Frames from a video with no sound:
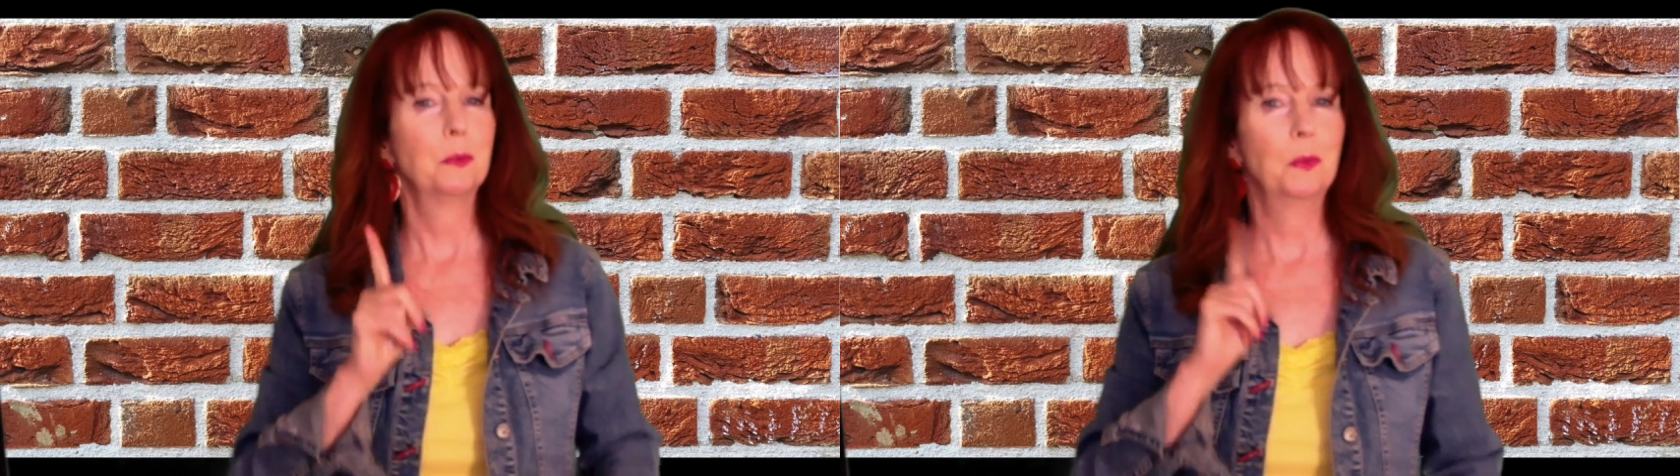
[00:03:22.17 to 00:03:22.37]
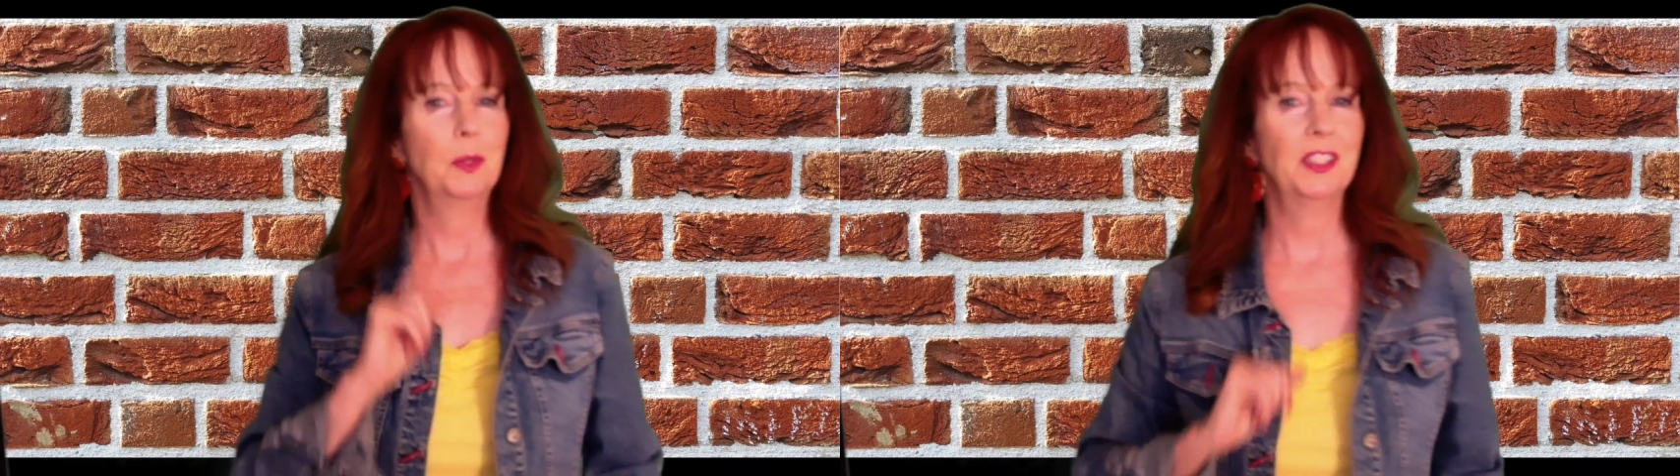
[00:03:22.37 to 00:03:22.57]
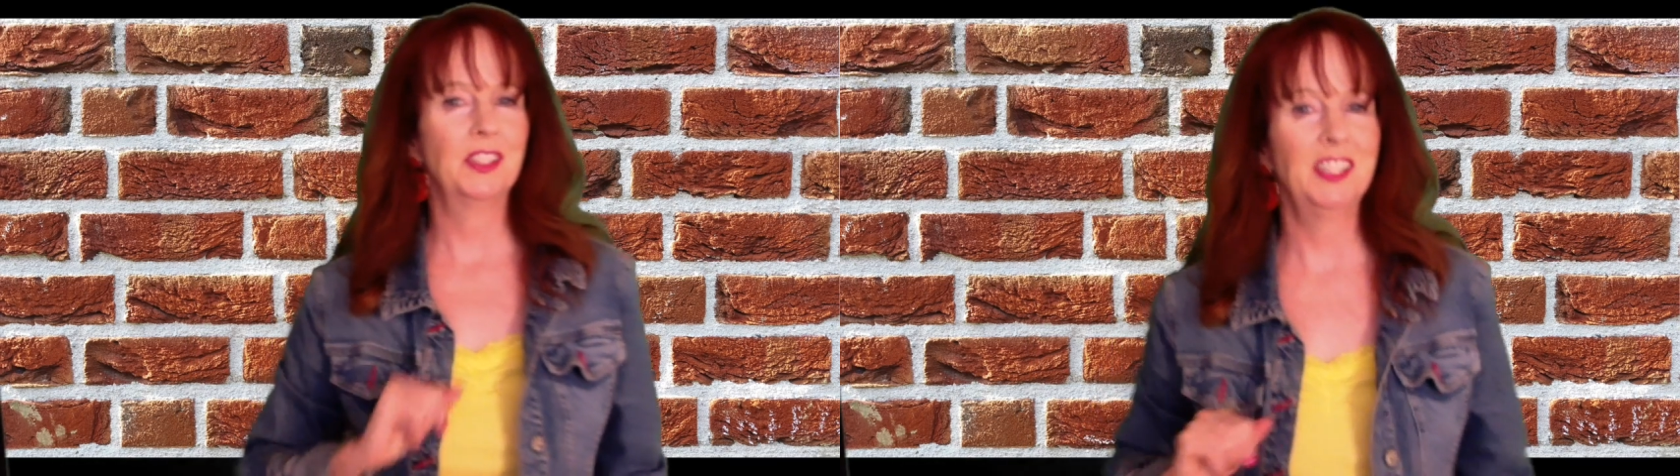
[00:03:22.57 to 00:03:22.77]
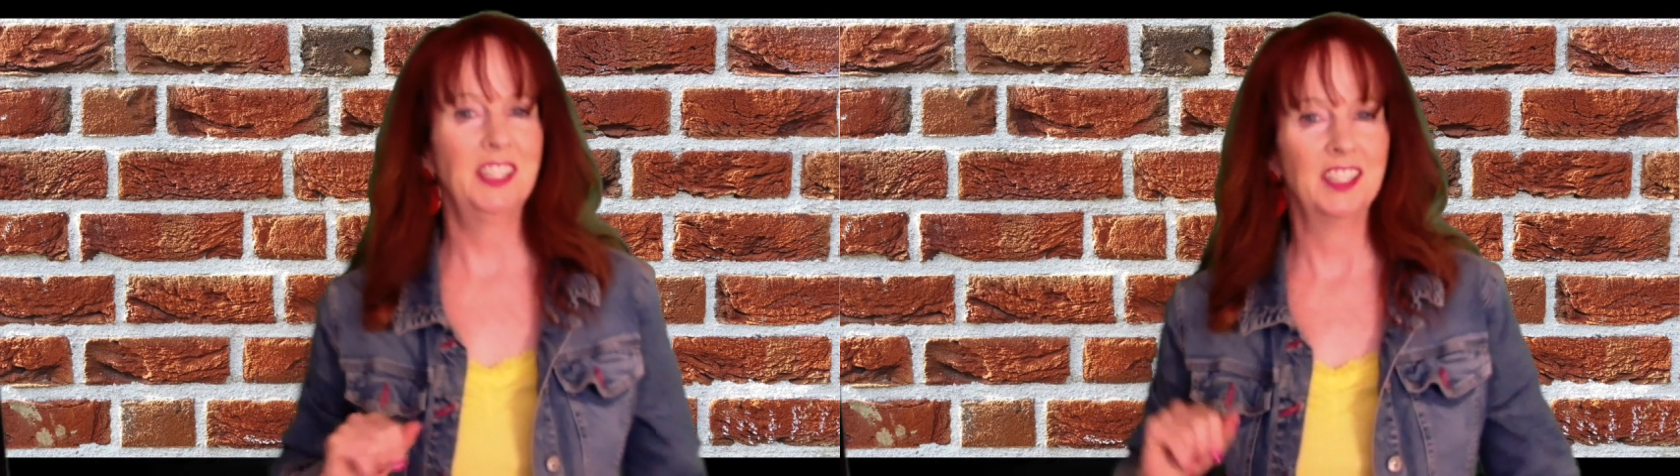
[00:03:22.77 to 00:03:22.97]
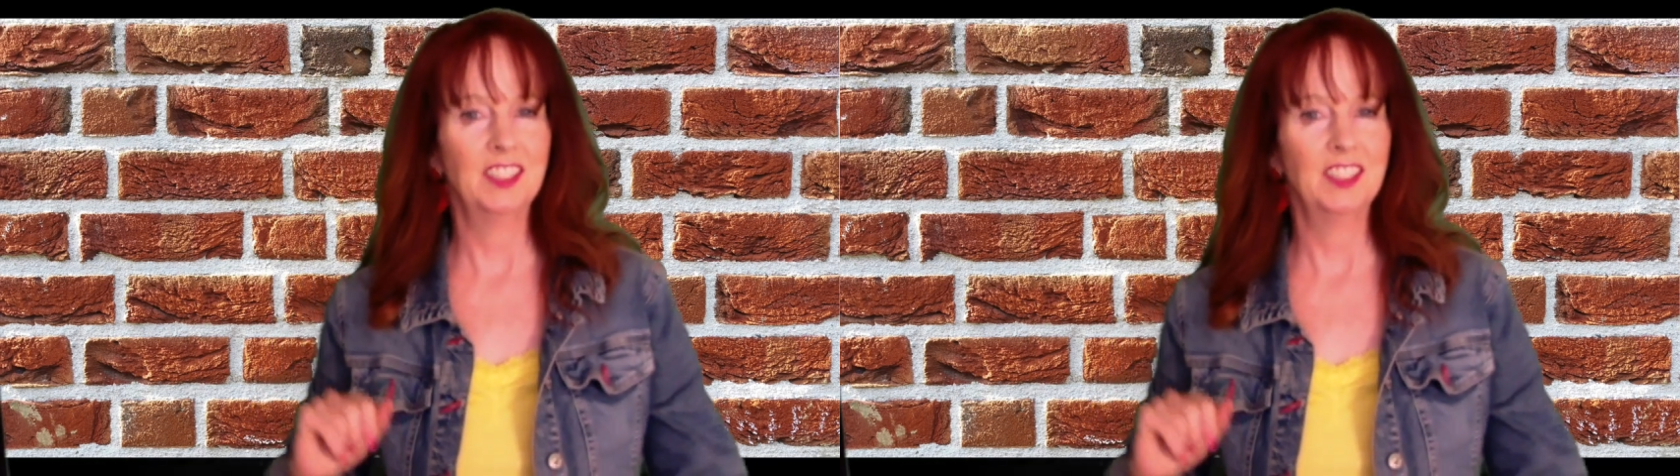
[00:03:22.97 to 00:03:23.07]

We'll see.